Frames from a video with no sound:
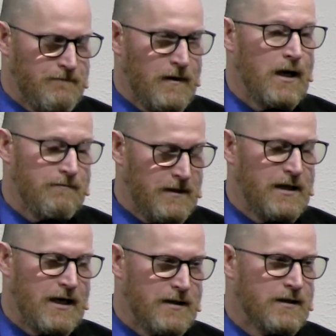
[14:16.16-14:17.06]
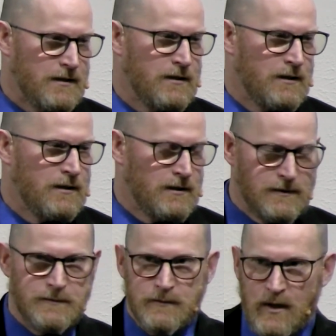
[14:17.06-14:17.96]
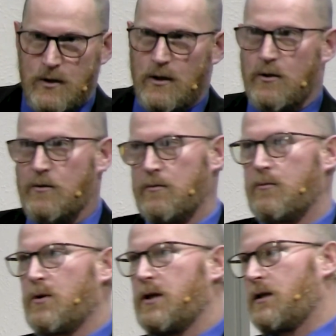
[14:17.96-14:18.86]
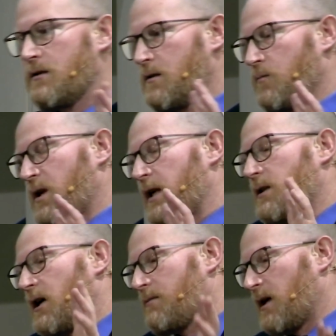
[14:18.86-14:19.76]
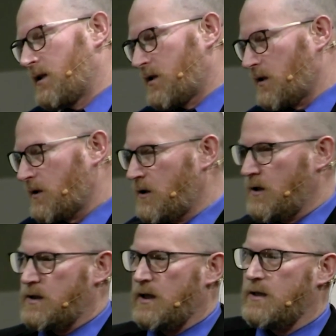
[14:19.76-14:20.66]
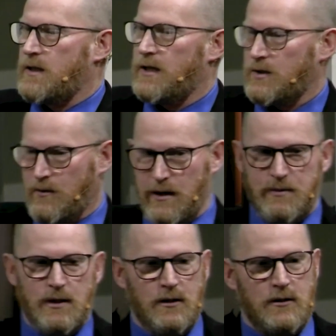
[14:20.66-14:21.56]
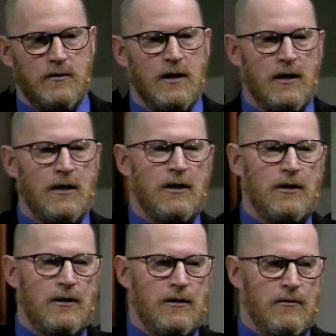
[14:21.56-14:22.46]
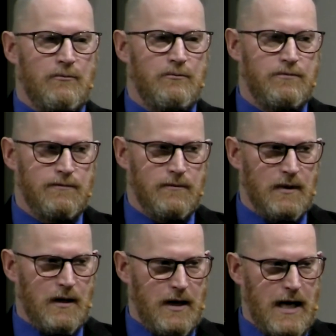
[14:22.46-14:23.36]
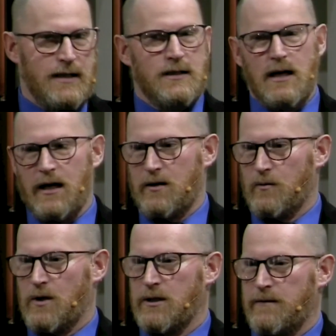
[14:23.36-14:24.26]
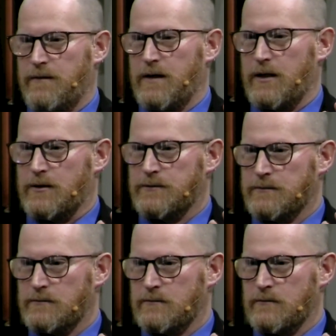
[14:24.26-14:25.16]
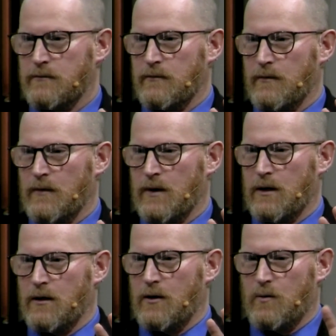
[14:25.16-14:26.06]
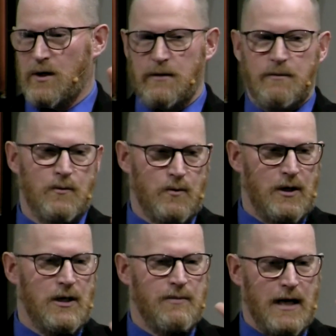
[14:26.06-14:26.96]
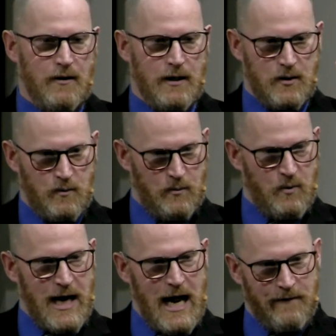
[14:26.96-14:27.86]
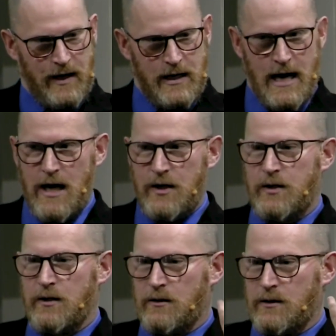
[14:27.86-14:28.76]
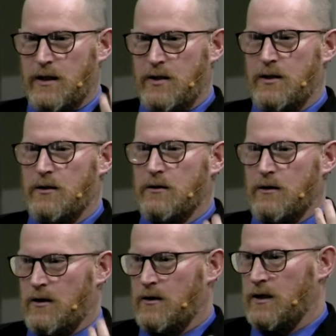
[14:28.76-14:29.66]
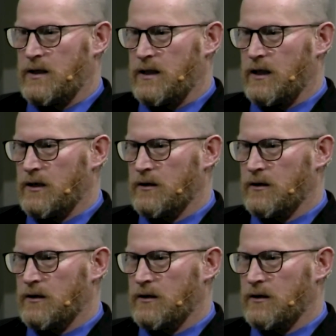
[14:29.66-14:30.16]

Yep, it has. So when I talk about digital currencies, that's crypto. That's not the one to fear. The one to be worried about is when we have a national digital currency.